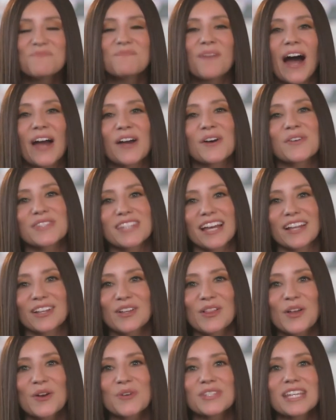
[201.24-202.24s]

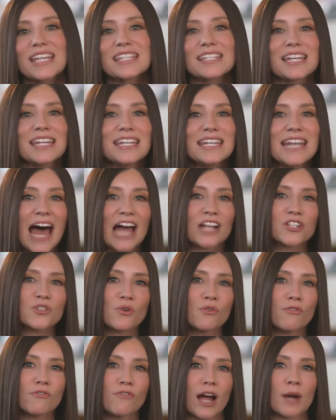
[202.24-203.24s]
Biocellulose is a
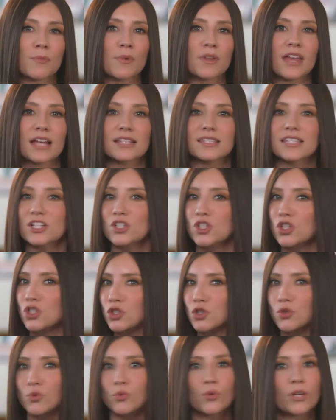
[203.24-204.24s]
natural fiber that's
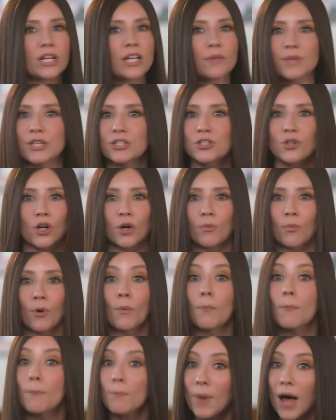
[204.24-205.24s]
extremely
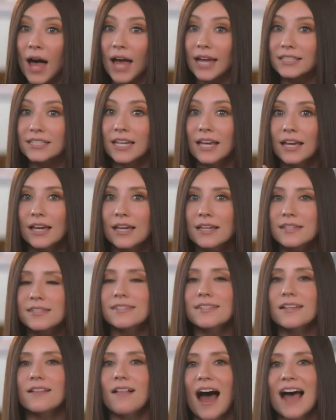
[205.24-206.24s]
durable, but
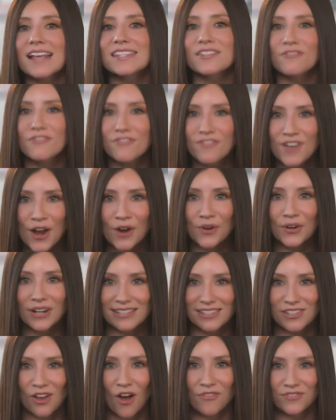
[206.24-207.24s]
still has a very
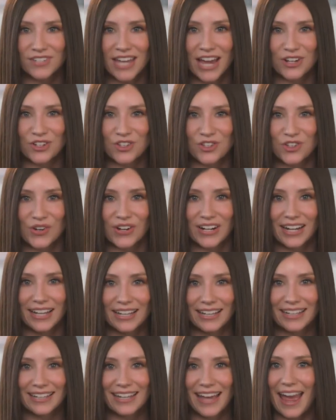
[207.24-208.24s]
soft texture.
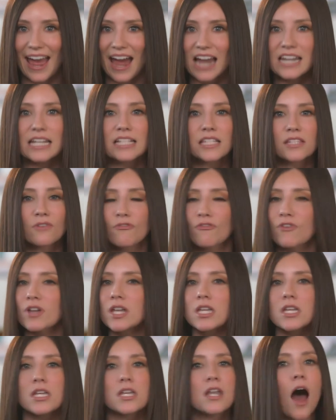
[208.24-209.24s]
And it's
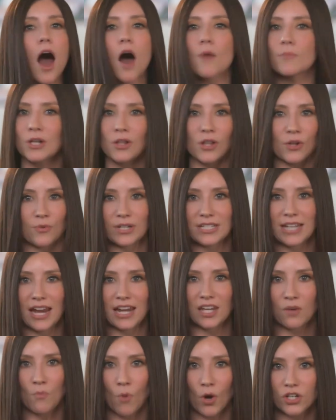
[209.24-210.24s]
phenomenal at
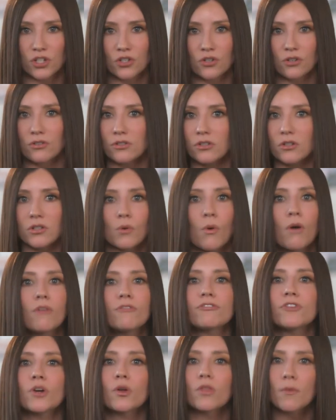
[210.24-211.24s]
retaining moisture, so you
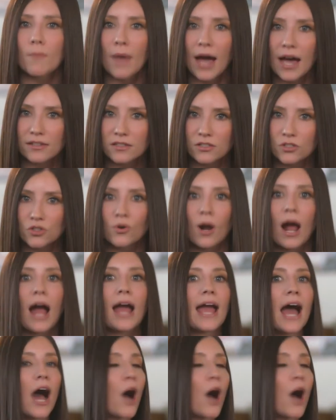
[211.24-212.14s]
won't feel the mask dry